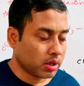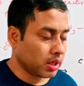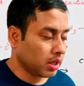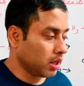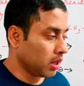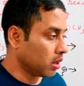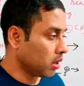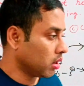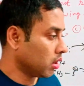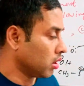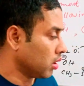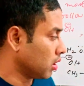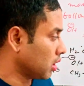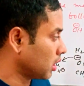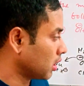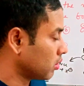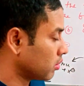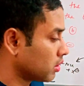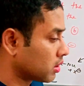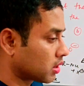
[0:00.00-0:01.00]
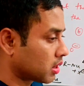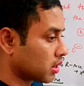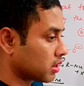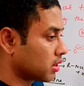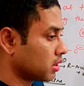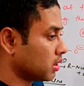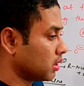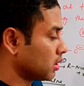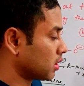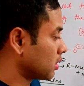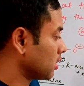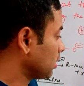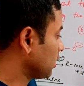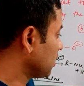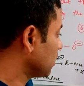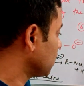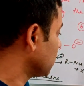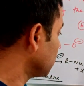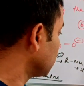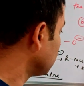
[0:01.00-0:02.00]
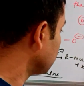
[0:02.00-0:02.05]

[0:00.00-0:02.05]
Okay, I'll discuss it later.